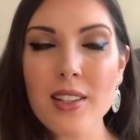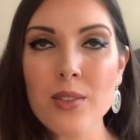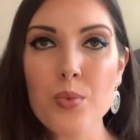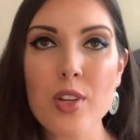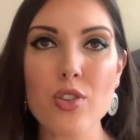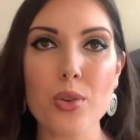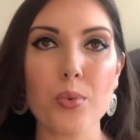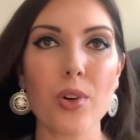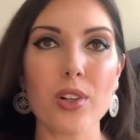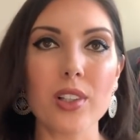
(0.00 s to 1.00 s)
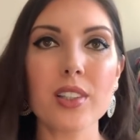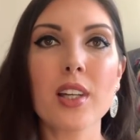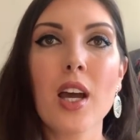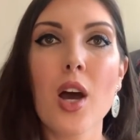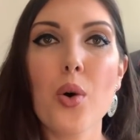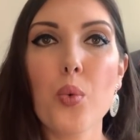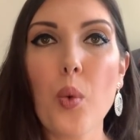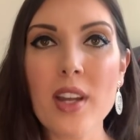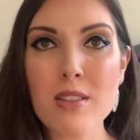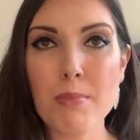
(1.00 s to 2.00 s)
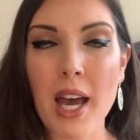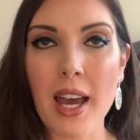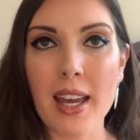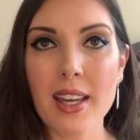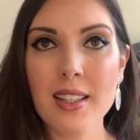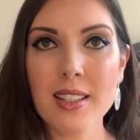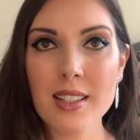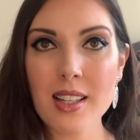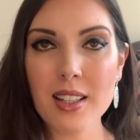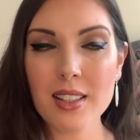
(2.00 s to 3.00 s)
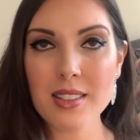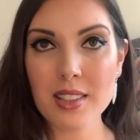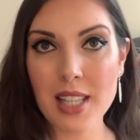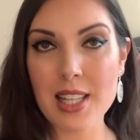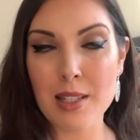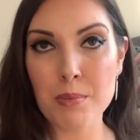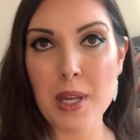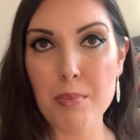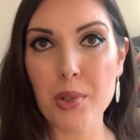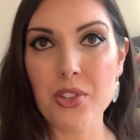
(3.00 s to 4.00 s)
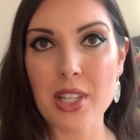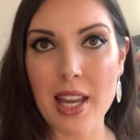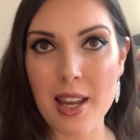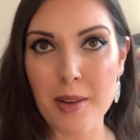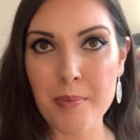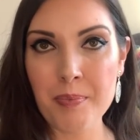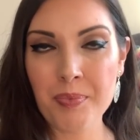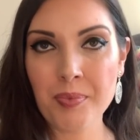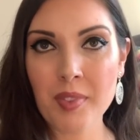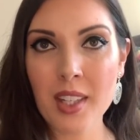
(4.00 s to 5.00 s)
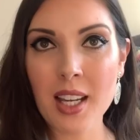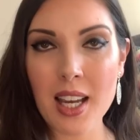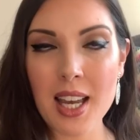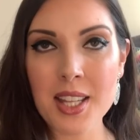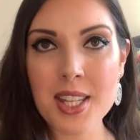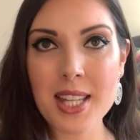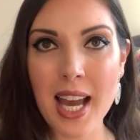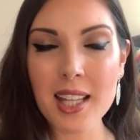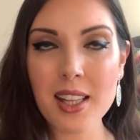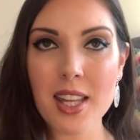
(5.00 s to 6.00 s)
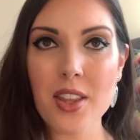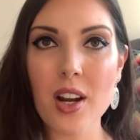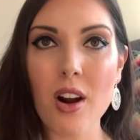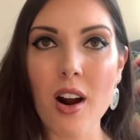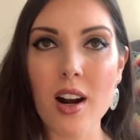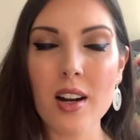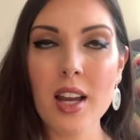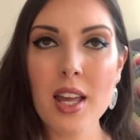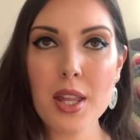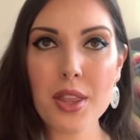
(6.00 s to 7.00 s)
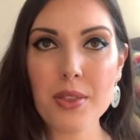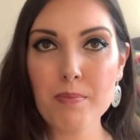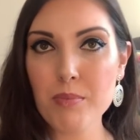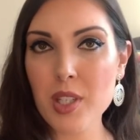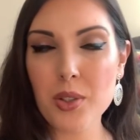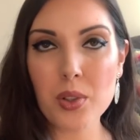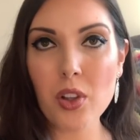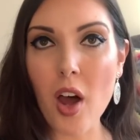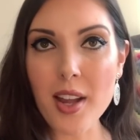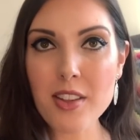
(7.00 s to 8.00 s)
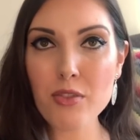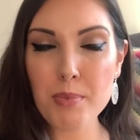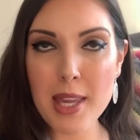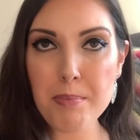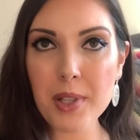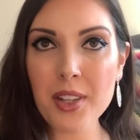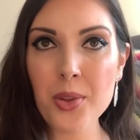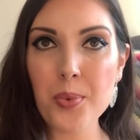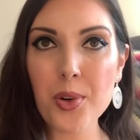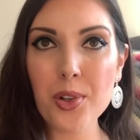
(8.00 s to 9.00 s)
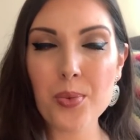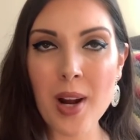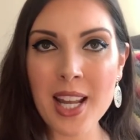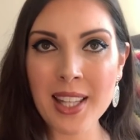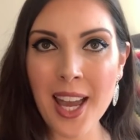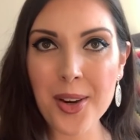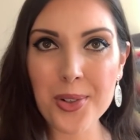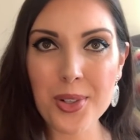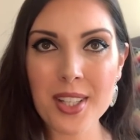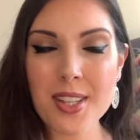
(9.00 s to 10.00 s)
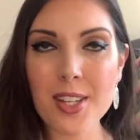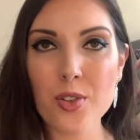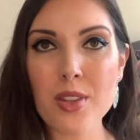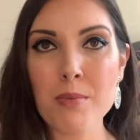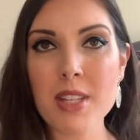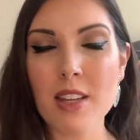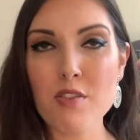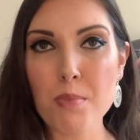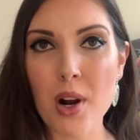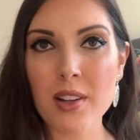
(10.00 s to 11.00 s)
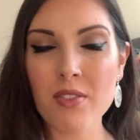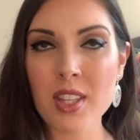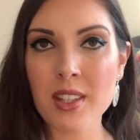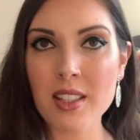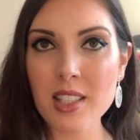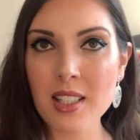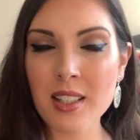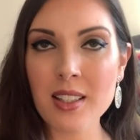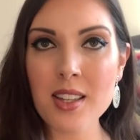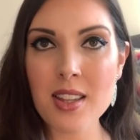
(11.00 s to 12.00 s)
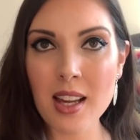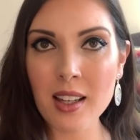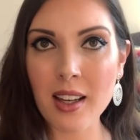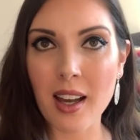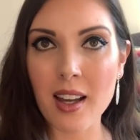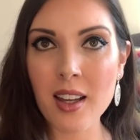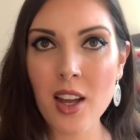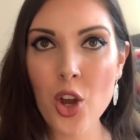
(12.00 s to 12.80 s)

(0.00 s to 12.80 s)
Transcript: could enrich the world was by leading people to him. And sadly, there are, you know, lots of people in the world right now who consider themselves part of the Nithyananda Sangha